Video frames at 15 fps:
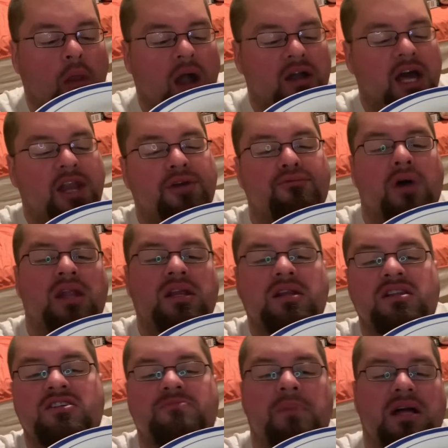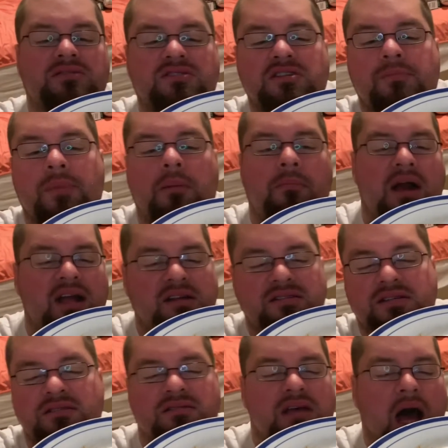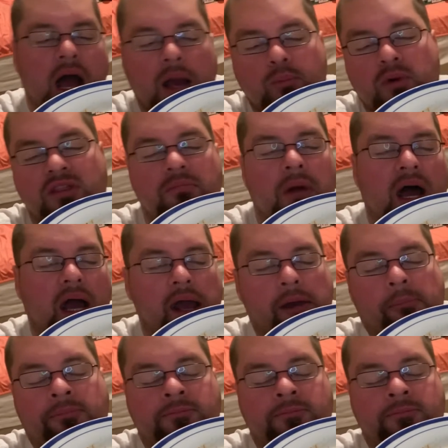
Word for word: getting ready to spend some amazing time with my